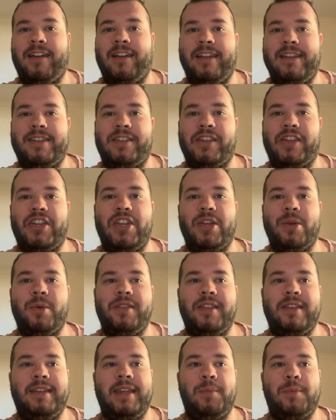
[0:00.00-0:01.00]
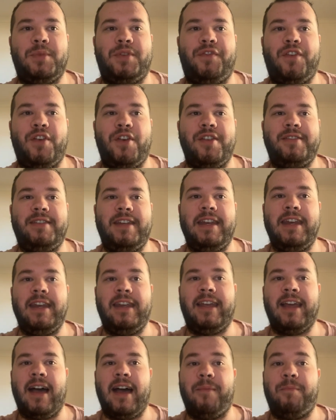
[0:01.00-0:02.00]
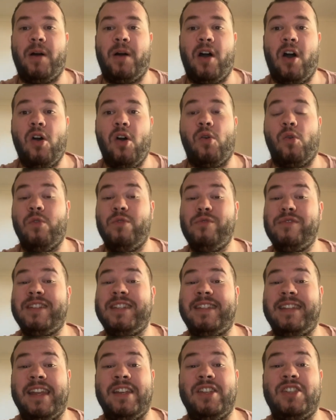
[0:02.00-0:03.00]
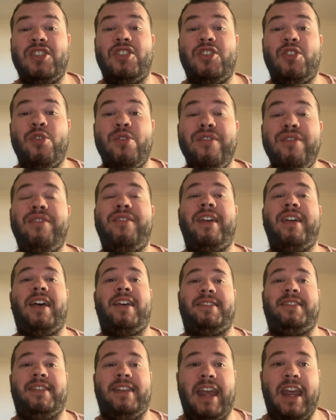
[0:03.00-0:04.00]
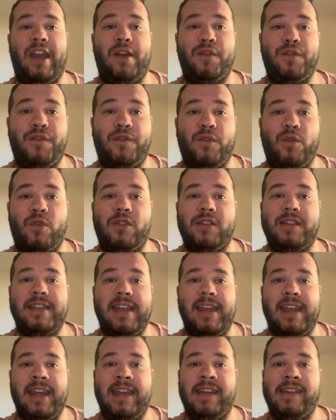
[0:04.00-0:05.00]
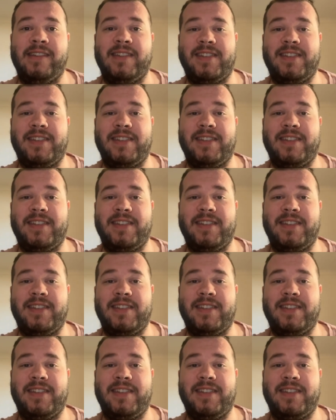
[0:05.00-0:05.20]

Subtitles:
He secured the team's first IndyCar pole since 2014.